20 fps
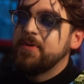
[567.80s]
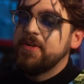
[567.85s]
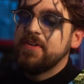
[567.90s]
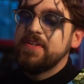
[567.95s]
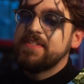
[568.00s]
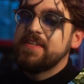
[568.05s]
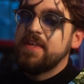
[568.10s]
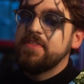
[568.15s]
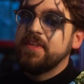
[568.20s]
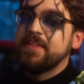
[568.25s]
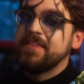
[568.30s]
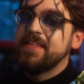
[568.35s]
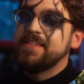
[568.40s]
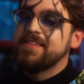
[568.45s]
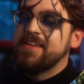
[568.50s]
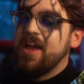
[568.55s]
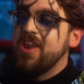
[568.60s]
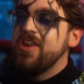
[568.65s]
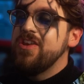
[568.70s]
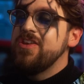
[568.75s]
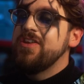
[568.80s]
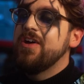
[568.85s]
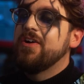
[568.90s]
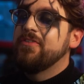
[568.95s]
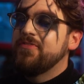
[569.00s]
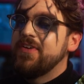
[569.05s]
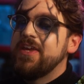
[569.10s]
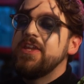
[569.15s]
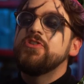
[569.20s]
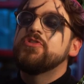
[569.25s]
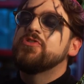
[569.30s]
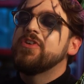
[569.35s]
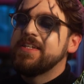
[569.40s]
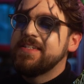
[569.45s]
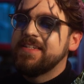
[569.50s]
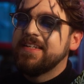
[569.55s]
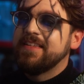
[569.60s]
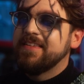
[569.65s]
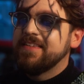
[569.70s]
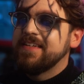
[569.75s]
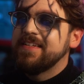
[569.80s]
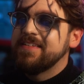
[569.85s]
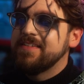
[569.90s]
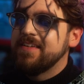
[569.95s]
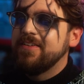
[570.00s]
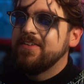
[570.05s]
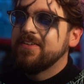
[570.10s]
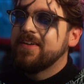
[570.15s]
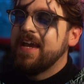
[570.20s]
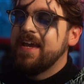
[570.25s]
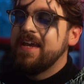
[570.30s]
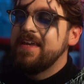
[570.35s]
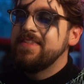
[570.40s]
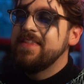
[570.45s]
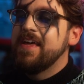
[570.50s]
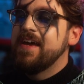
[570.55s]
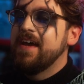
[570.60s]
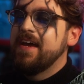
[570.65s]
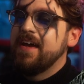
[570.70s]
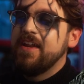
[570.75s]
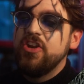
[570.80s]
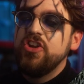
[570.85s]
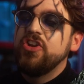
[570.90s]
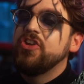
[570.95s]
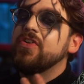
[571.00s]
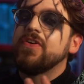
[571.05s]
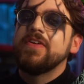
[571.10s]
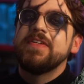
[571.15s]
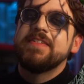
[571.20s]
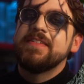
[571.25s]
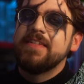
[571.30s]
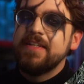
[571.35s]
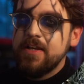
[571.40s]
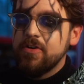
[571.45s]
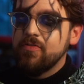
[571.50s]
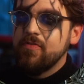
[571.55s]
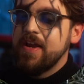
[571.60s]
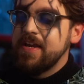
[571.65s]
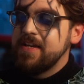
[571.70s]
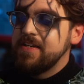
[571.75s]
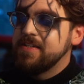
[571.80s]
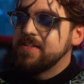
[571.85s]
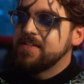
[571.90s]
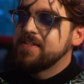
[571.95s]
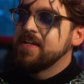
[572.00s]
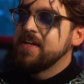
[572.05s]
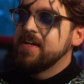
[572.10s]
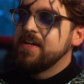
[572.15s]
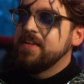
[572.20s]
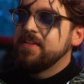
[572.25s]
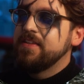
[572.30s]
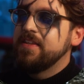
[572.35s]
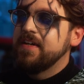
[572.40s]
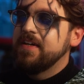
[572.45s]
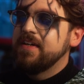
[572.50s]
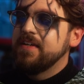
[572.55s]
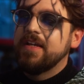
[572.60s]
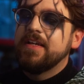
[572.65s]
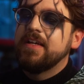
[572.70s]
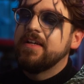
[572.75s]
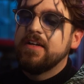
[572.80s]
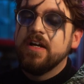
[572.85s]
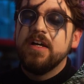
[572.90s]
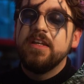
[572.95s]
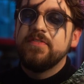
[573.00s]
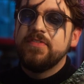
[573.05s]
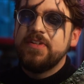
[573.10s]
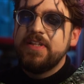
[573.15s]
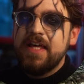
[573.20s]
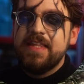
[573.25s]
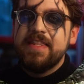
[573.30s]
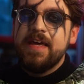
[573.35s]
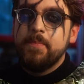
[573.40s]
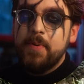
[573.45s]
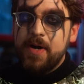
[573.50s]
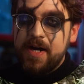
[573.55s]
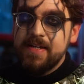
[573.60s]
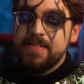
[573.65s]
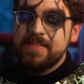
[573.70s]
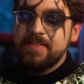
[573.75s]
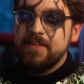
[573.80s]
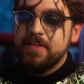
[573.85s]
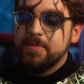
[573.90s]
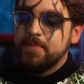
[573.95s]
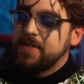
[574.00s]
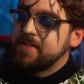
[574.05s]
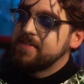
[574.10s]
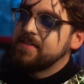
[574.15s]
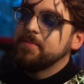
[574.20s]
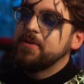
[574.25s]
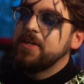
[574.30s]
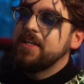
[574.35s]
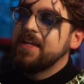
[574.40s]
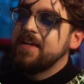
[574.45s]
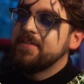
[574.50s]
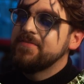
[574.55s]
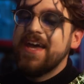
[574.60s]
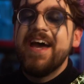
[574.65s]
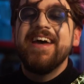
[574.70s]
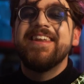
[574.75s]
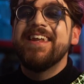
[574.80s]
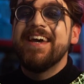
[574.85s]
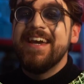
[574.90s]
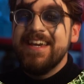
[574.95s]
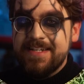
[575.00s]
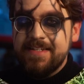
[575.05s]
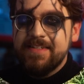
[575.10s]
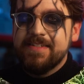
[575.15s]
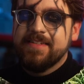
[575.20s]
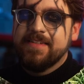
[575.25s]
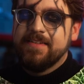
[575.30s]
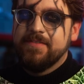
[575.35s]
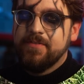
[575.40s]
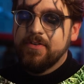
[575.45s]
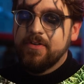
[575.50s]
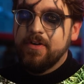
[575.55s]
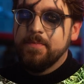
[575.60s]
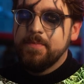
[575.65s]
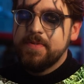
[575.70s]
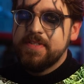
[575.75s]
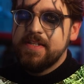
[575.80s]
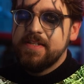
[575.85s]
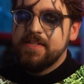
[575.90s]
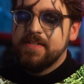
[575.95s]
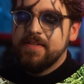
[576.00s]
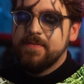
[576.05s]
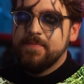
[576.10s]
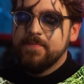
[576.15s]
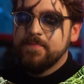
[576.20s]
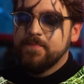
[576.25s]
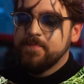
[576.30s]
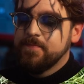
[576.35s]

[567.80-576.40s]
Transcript: be honest, I think there's enough interesting things to look at in there, nicely arranged, that I can kind of let that pass a little bit. So I'm going to give that an 8 for composition.